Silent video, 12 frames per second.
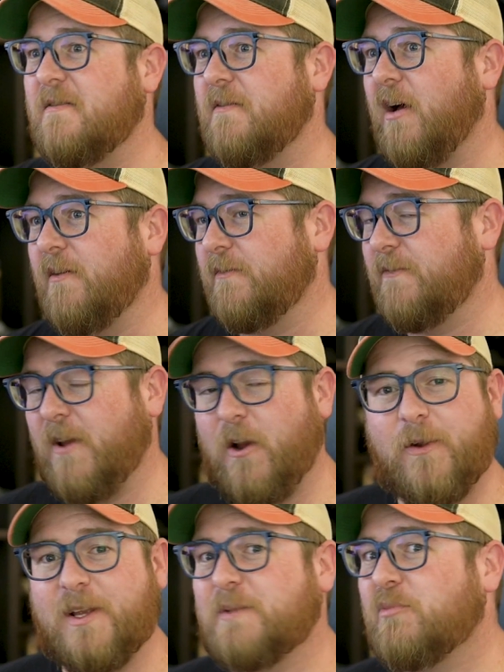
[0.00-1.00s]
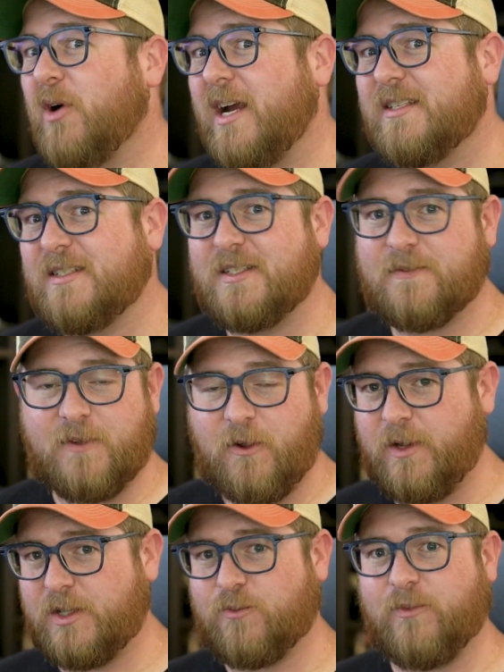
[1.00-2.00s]
on various prices,
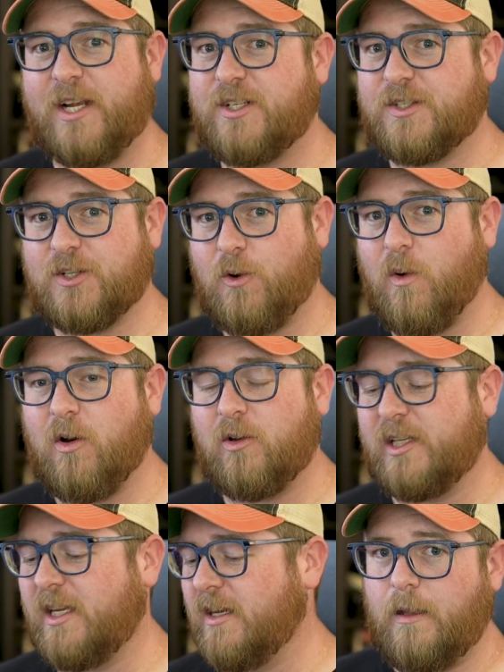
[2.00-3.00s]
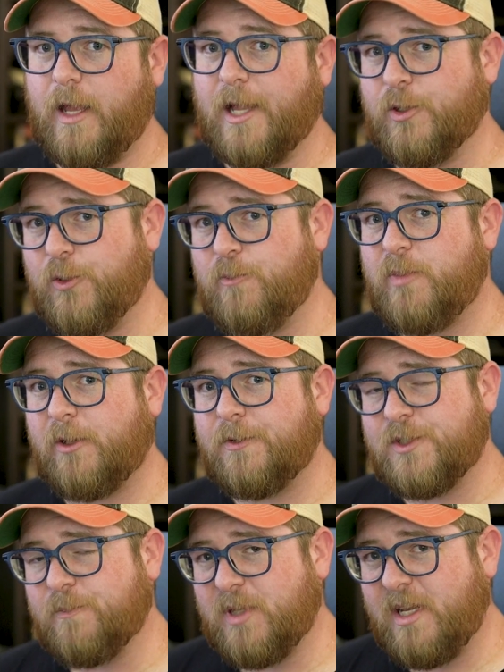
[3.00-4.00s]
various ranges of quality. And who better
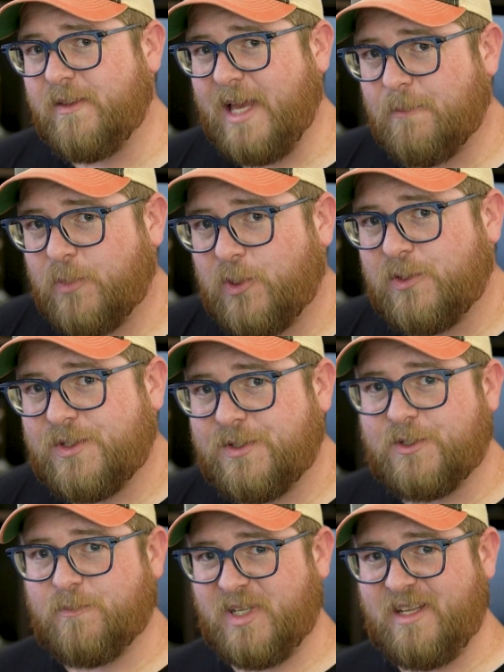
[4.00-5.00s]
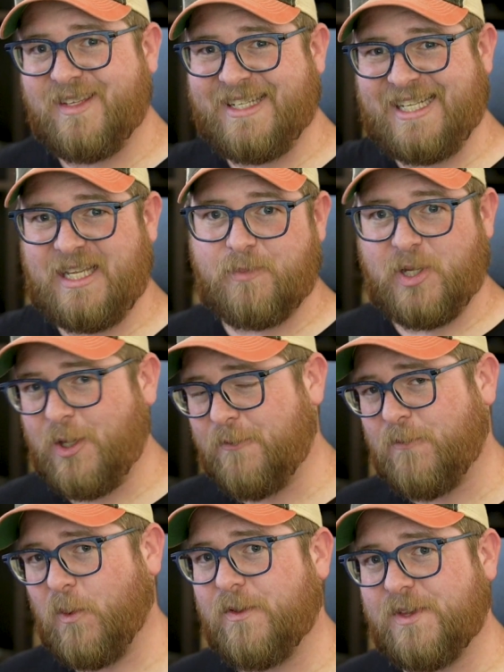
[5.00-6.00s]
to be that person, to be the guinea pig
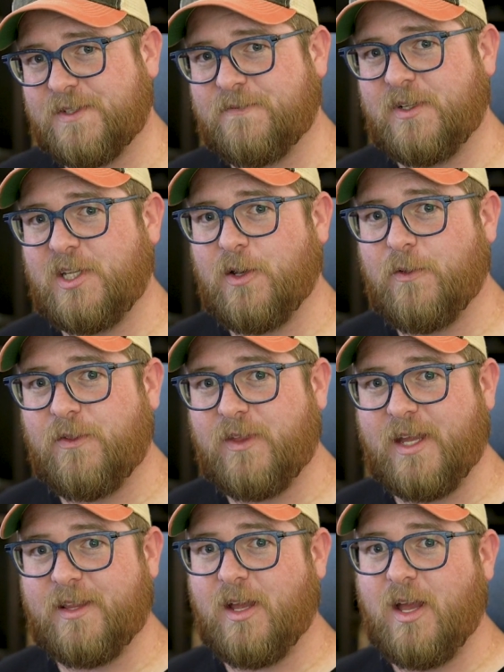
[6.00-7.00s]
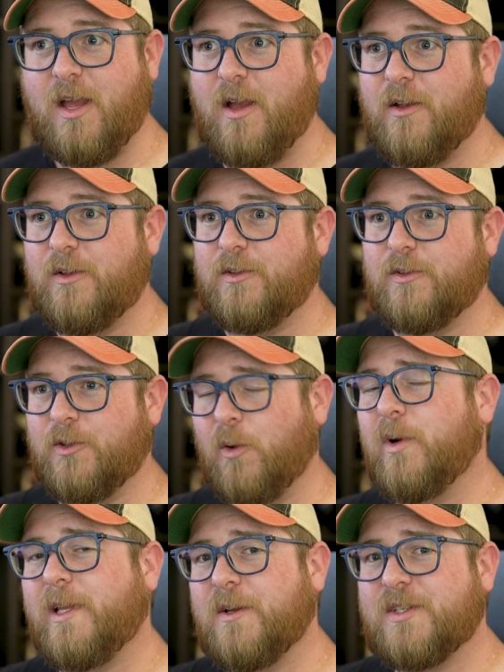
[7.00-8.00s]
for this video than no
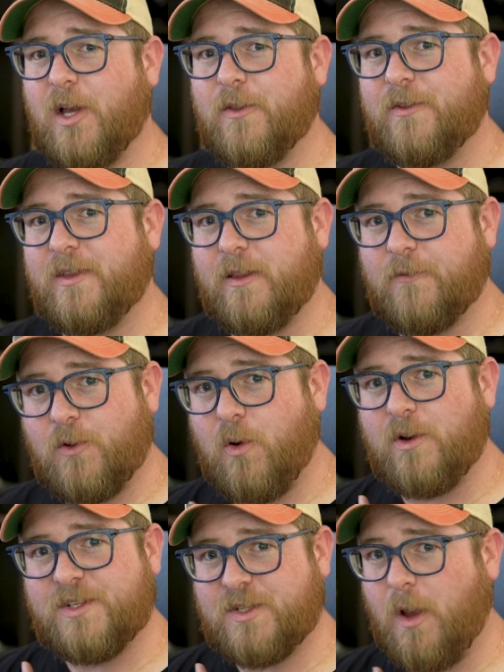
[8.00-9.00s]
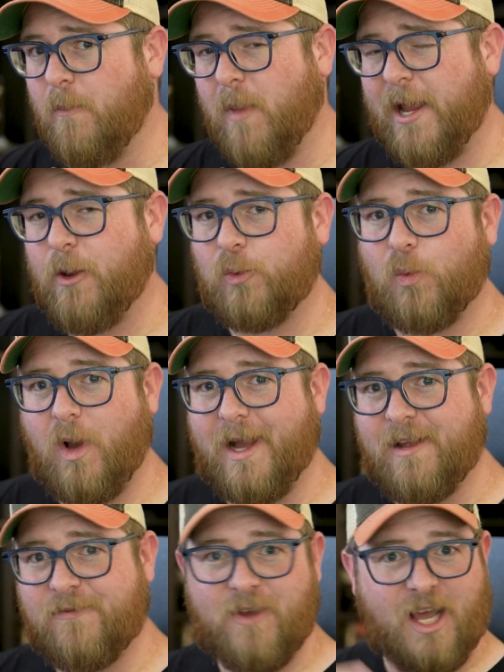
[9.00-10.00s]
one else other than, of course, my own
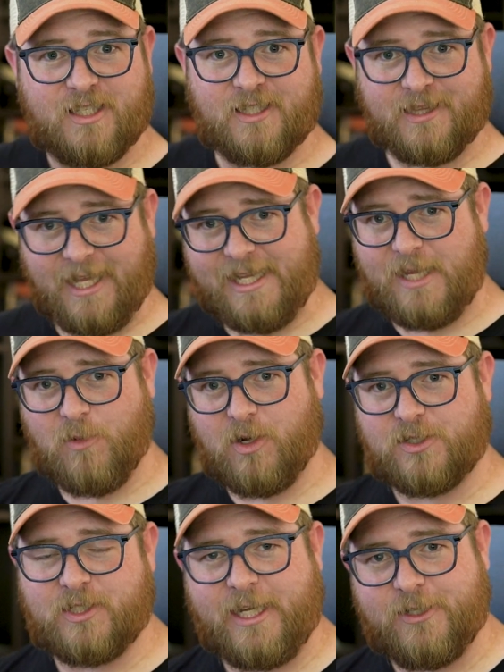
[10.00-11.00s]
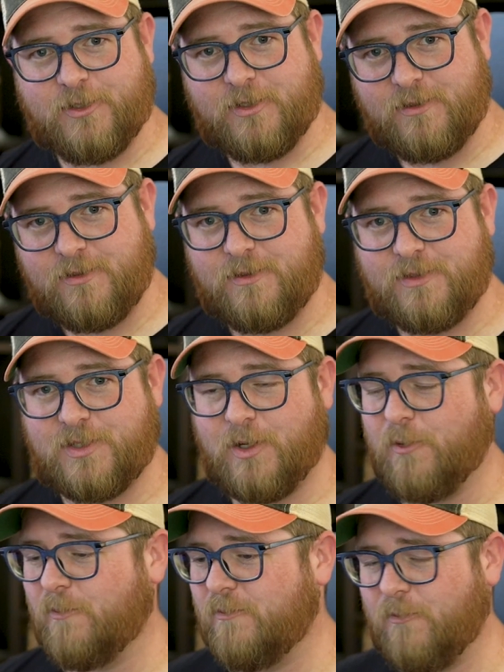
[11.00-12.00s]
wife, Lady Marslander.
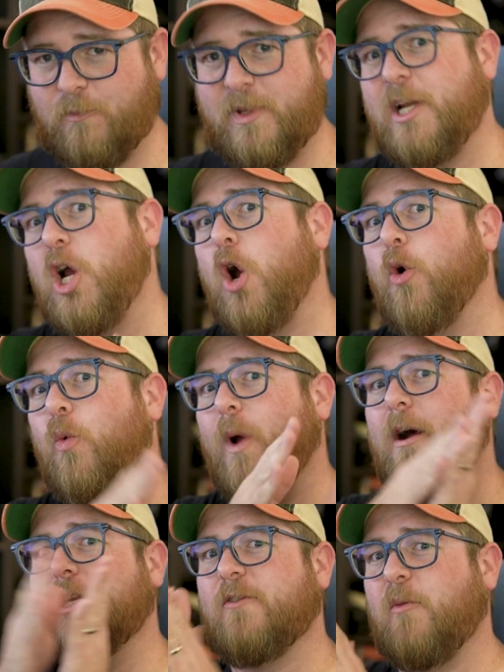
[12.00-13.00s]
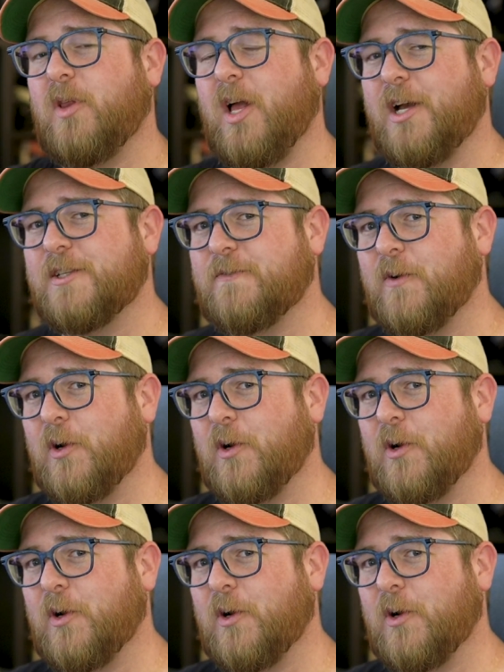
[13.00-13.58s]
So big round of applause for